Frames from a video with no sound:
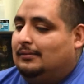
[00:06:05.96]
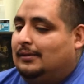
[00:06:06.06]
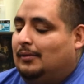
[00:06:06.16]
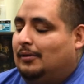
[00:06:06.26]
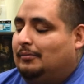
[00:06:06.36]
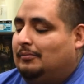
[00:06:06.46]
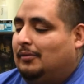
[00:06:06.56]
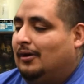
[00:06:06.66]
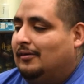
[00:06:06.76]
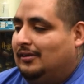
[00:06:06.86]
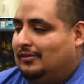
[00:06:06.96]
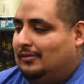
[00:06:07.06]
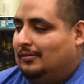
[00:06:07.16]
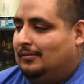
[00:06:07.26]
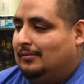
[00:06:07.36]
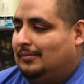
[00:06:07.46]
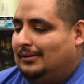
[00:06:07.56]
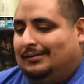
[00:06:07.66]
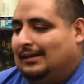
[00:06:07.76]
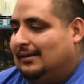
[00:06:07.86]
they want to be part of it too, but
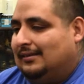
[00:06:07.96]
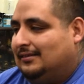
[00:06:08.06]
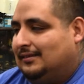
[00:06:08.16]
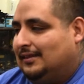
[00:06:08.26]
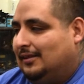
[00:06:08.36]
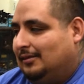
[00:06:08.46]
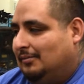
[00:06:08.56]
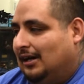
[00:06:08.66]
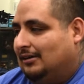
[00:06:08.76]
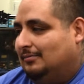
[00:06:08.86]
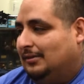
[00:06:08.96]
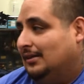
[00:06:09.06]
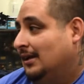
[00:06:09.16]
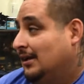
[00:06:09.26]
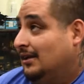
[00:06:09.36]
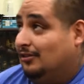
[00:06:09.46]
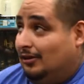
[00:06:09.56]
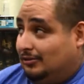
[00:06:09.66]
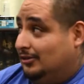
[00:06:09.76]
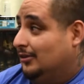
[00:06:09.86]
not necessarily box, but as
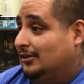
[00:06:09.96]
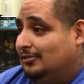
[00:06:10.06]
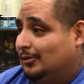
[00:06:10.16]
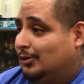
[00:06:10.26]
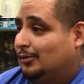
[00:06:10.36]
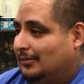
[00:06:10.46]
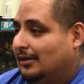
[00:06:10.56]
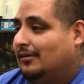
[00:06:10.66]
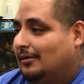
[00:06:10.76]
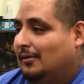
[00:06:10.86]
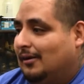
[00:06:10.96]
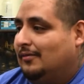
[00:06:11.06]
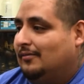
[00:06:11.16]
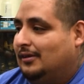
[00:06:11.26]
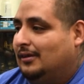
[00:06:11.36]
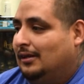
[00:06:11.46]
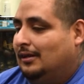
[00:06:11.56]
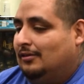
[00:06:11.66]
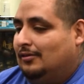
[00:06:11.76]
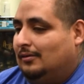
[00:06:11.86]
long as they're in this room, they're, they're part of it.
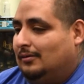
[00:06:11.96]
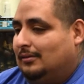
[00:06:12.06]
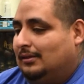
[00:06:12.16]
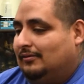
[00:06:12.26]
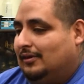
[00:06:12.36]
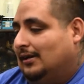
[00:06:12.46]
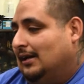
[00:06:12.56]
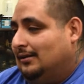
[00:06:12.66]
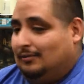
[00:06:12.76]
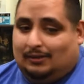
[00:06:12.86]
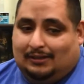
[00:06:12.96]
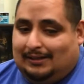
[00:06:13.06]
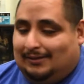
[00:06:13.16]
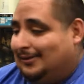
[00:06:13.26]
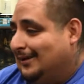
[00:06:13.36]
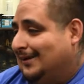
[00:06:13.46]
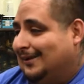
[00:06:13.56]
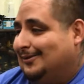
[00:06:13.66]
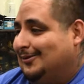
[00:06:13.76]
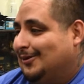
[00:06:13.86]
So if they're not, then well, then they know they got
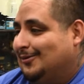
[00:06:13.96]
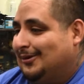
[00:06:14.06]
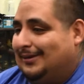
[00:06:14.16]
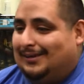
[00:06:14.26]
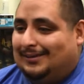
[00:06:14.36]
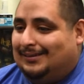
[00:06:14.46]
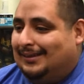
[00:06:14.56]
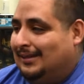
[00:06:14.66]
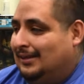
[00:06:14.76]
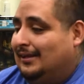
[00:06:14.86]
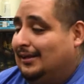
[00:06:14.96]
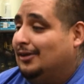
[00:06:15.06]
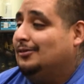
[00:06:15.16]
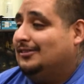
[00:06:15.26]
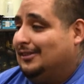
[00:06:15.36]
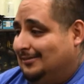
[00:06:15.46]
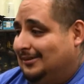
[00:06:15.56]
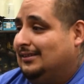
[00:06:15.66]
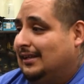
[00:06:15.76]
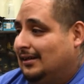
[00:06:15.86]
to do homework, they got to they got to do
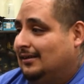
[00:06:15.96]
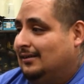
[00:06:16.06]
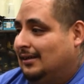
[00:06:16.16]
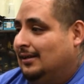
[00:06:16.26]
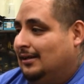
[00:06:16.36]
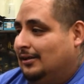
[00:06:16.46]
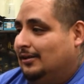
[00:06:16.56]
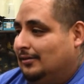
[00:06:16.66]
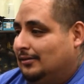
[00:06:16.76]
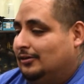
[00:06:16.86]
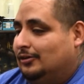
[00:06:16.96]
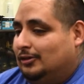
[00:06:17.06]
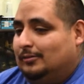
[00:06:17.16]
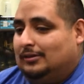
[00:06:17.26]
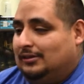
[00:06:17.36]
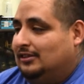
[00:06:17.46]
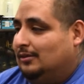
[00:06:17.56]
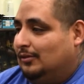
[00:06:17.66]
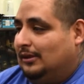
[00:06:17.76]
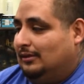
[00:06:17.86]
something, they got to, you know, contribute in
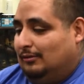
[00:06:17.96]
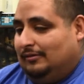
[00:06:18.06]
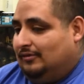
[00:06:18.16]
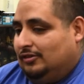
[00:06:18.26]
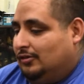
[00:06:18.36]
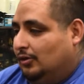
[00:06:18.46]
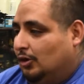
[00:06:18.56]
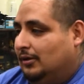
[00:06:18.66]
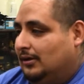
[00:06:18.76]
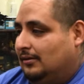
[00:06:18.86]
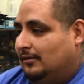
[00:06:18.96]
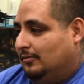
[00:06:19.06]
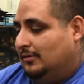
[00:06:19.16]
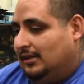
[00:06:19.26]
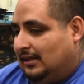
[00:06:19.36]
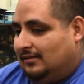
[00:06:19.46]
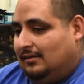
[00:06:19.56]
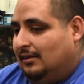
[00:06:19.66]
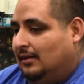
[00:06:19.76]
some way. And if it's doing homework, to me, that's